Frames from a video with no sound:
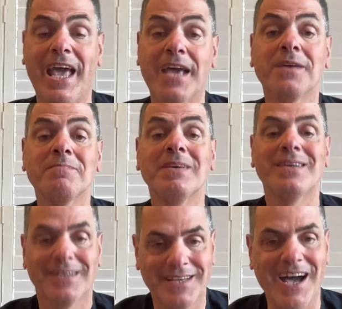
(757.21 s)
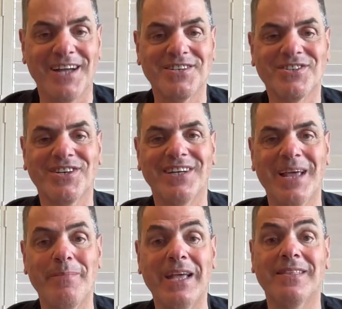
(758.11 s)
Hey, God is good.
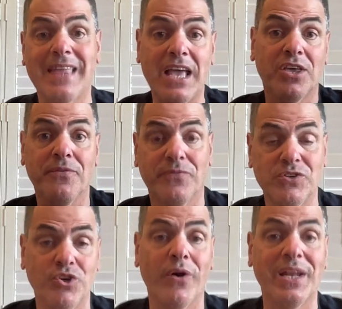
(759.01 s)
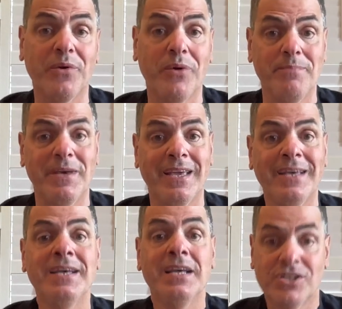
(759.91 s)
Amen. Thank you for joining with me.
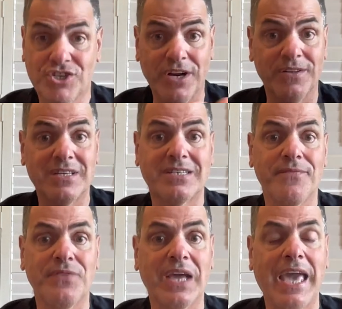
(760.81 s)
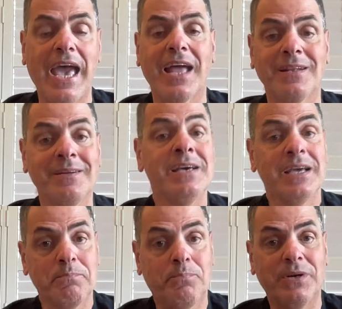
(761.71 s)
Share this if you can.
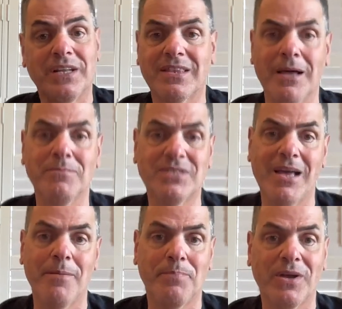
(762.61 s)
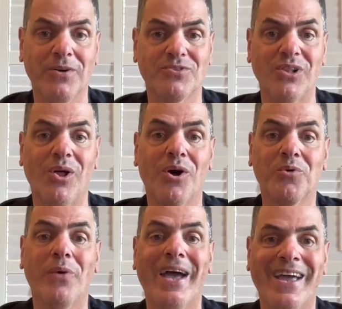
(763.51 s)
Put a thumbs up, it goes a
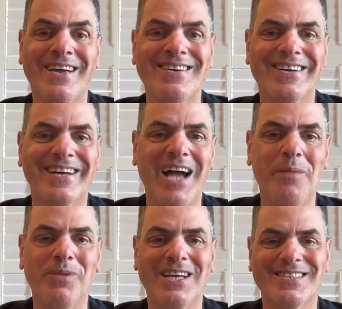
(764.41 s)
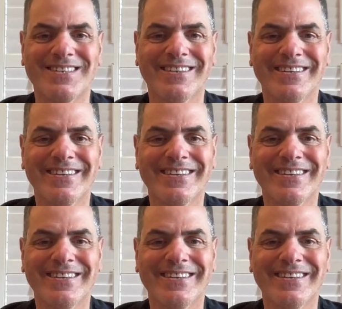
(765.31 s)
long way. God bless.